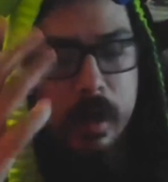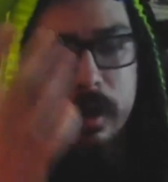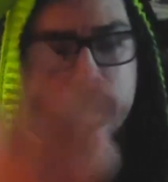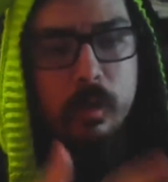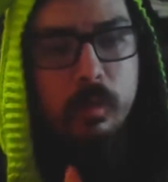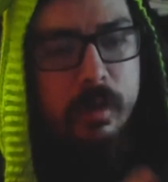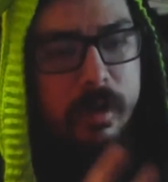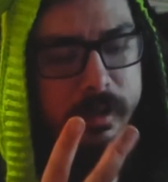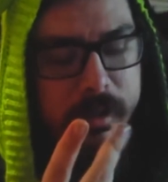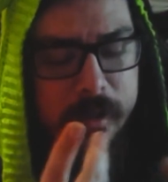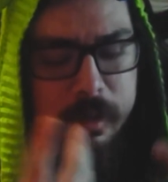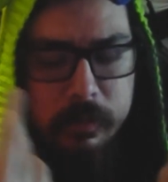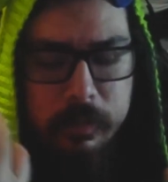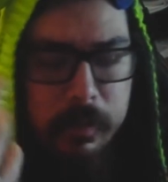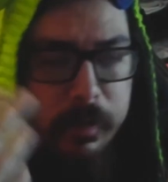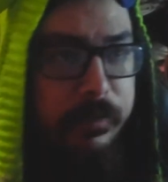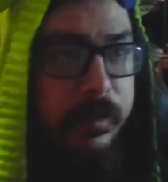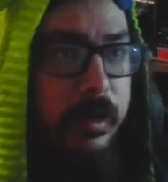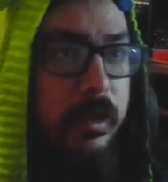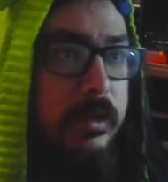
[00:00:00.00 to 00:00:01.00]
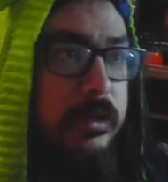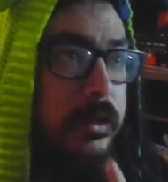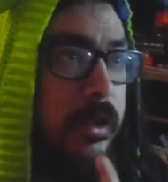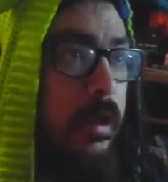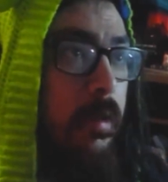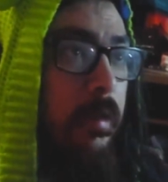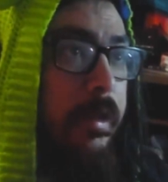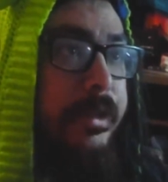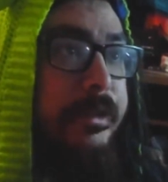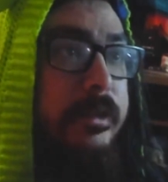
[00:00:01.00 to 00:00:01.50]
don't know why I did that with my fingers.
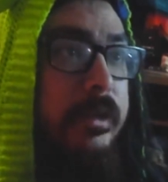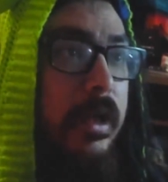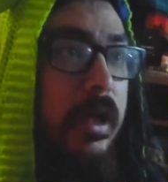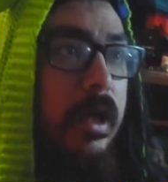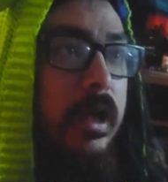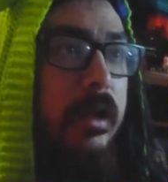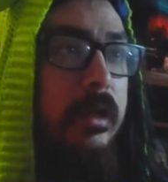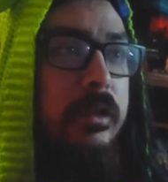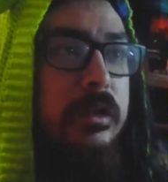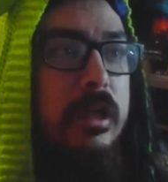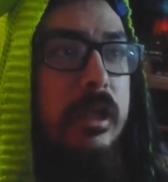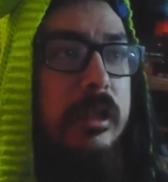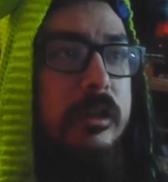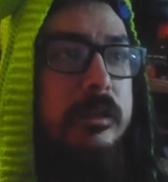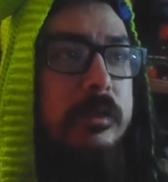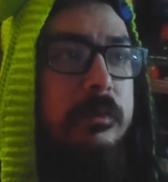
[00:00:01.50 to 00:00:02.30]
Anyways, let's